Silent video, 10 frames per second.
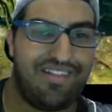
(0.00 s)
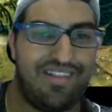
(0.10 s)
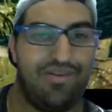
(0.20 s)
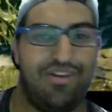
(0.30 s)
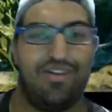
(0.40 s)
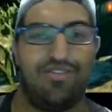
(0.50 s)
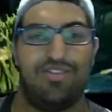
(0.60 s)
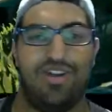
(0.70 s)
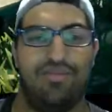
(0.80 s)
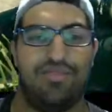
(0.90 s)
there we go.
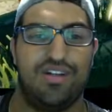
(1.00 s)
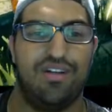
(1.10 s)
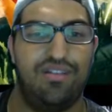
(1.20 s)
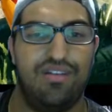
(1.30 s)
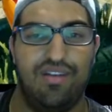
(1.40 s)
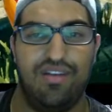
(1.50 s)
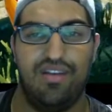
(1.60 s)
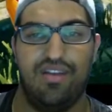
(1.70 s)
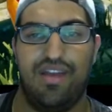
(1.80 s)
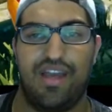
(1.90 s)
Job done.
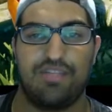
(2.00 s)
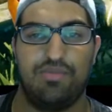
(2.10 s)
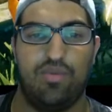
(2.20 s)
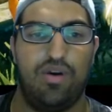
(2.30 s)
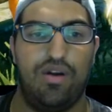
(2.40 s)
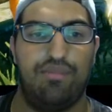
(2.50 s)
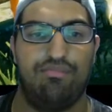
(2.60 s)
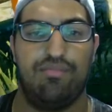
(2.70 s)
X-Men won.